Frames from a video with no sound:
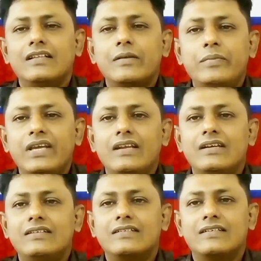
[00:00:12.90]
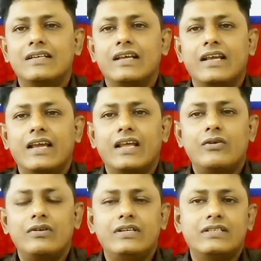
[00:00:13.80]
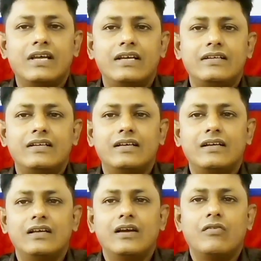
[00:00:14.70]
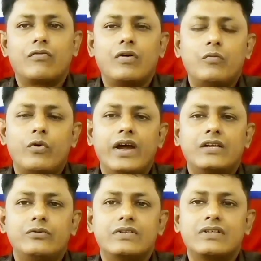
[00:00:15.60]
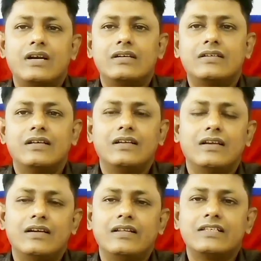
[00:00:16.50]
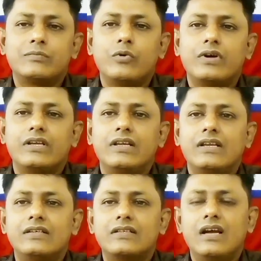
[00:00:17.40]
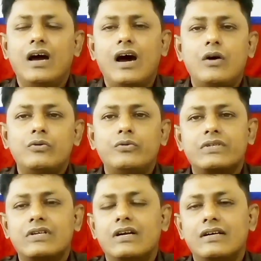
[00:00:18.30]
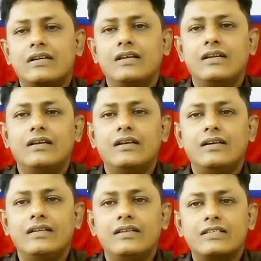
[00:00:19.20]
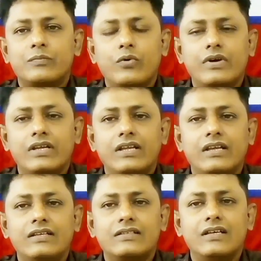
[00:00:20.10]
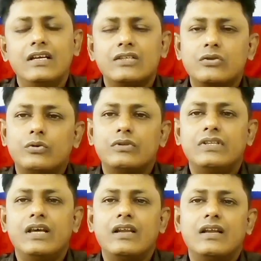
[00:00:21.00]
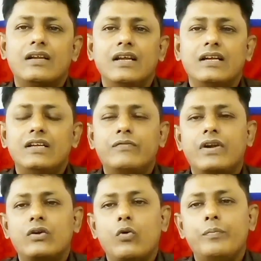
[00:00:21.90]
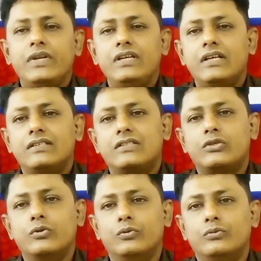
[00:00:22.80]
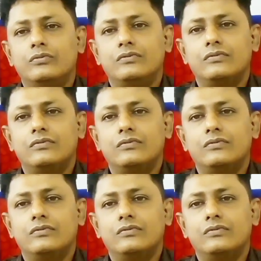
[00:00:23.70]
The beginners cannot decide from where to start learning spoken English, how to start learning spoken English. So there are different opinions too.